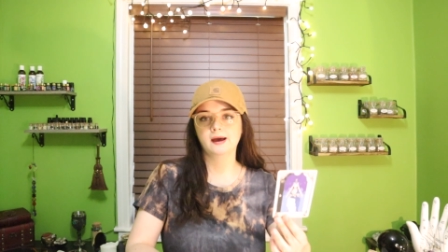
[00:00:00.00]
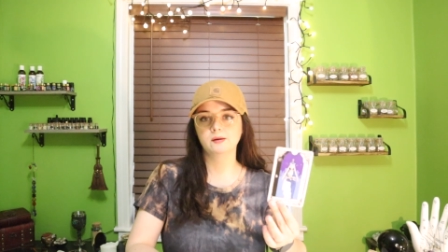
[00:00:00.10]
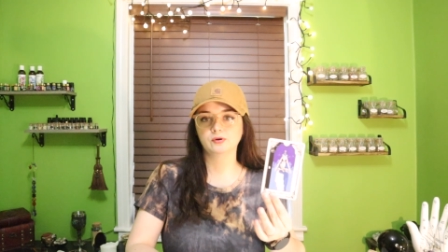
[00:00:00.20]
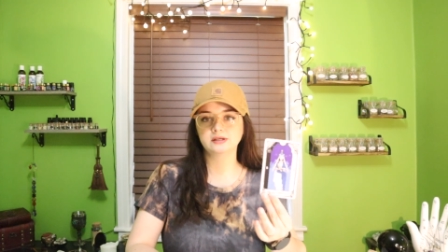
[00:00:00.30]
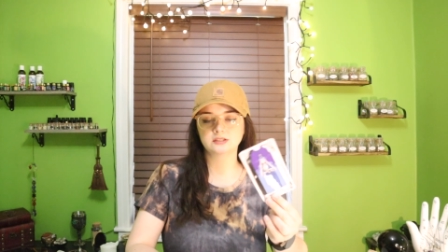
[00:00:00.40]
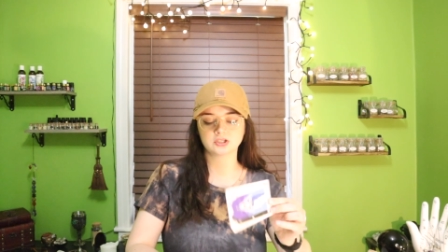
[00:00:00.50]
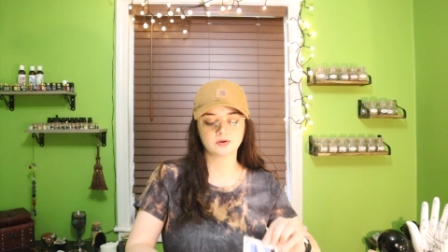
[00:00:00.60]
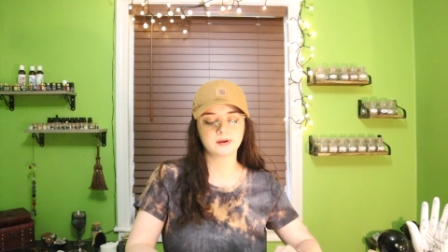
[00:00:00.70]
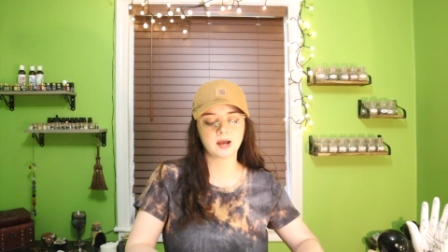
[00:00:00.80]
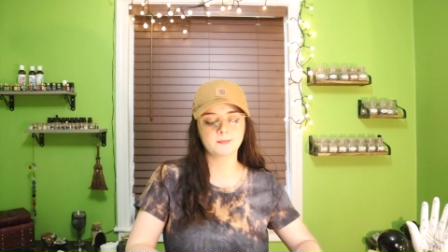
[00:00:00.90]
The High Priestess
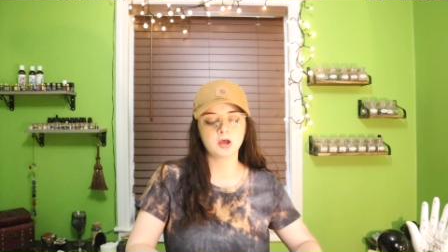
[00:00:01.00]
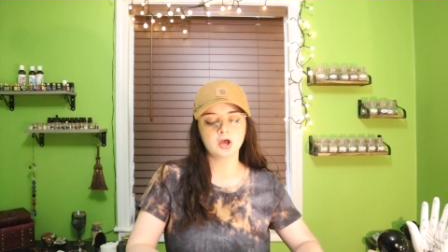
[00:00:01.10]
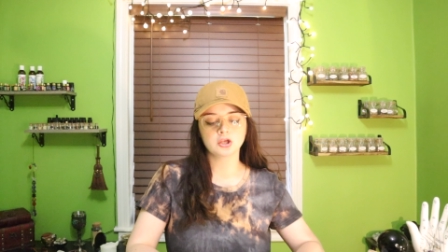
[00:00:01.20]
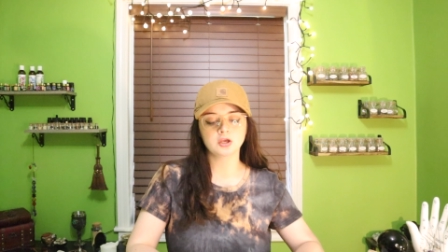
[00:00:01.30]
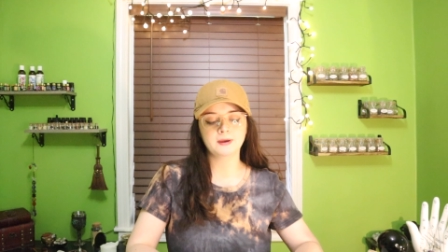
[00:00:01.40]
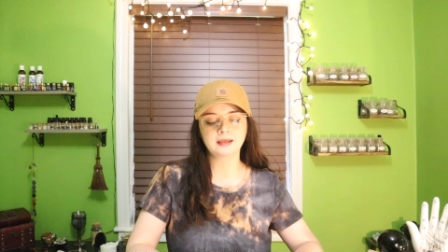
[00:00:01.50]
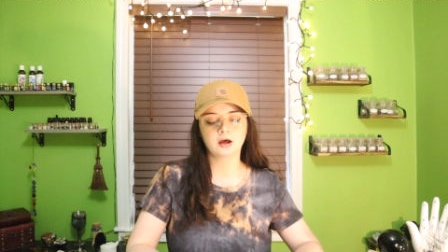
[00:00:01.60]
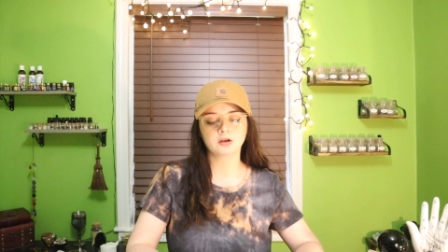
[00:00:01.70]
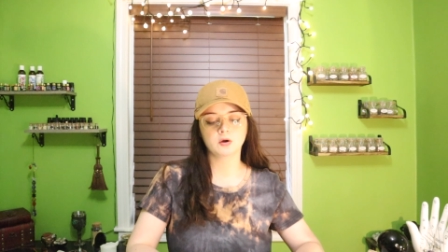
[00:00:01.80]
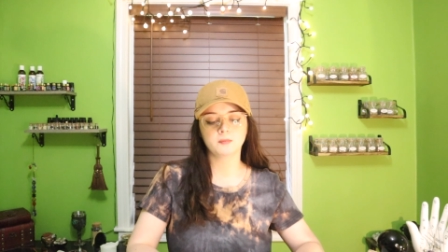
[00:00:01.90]
showing up, you may
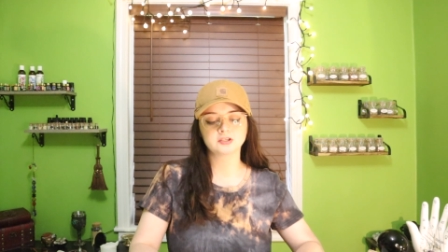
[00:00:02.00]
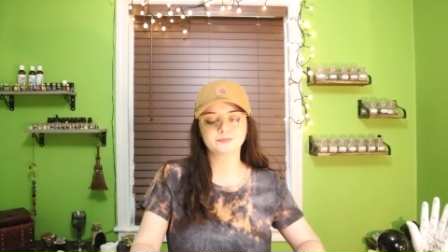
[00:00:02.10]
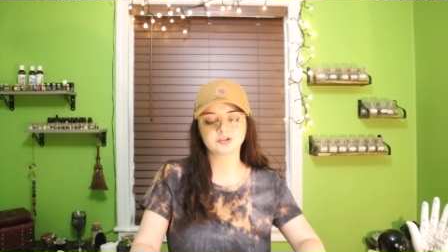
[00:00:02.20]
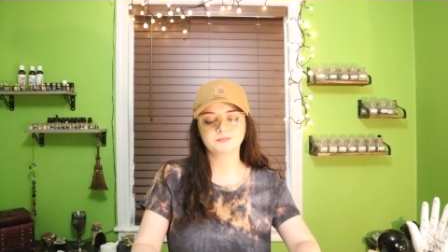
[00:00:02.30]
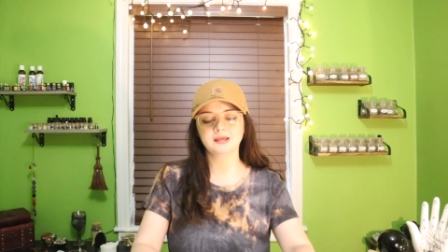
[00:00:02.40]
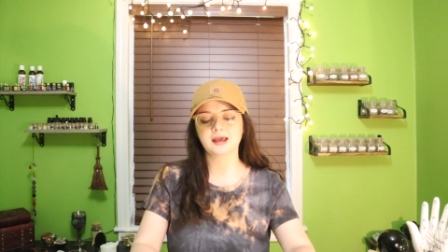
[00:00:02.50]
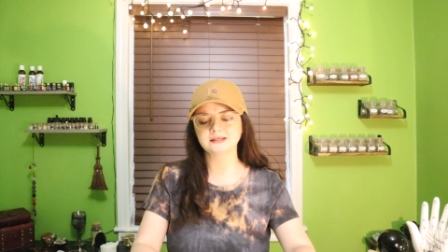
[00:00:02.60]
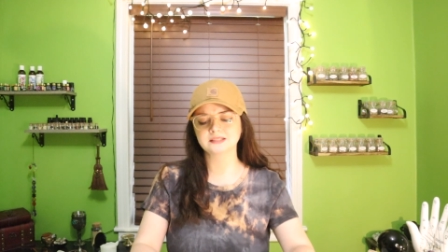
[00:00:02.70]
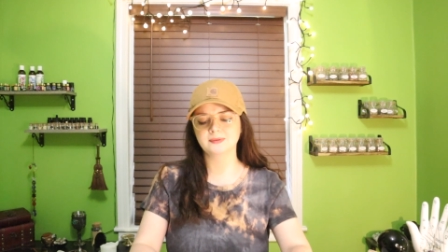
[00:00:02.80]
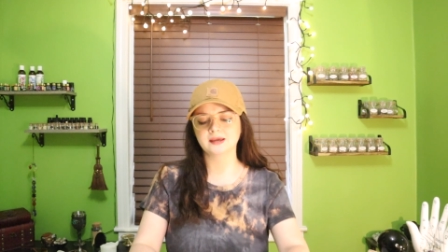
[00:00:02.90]
not know much, but you're being
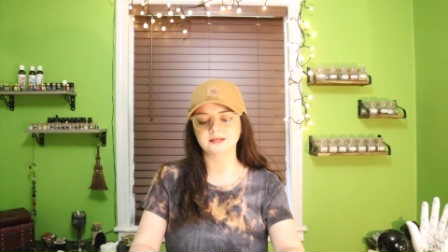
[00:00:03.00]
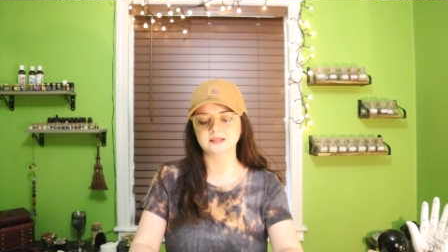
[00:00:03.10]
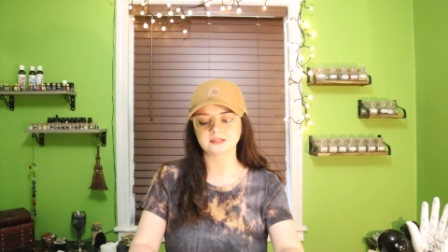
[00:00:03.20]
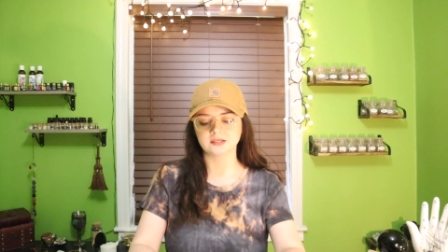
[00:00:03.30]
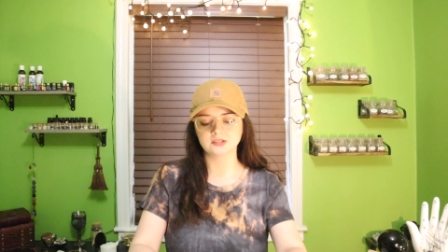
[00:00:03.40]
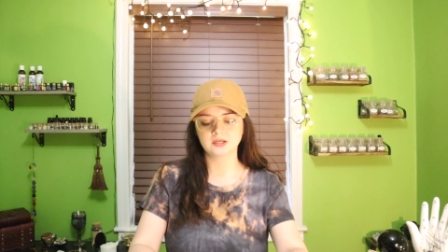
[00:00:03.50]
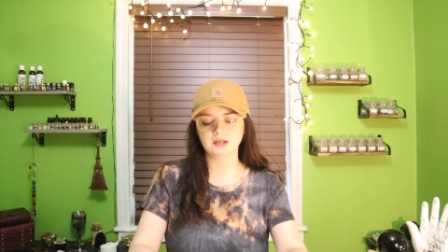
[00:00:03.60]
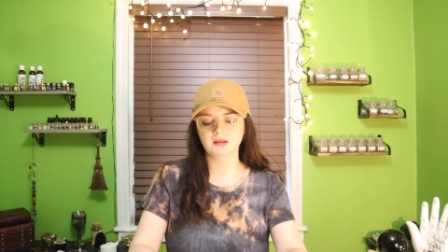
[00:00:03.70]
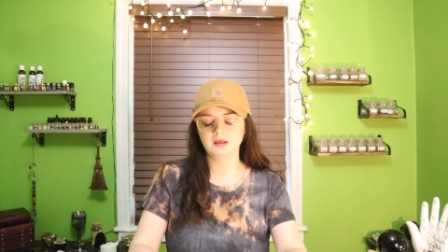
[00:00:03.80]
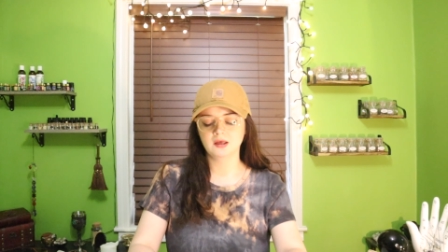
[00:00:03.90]
asked to make a decision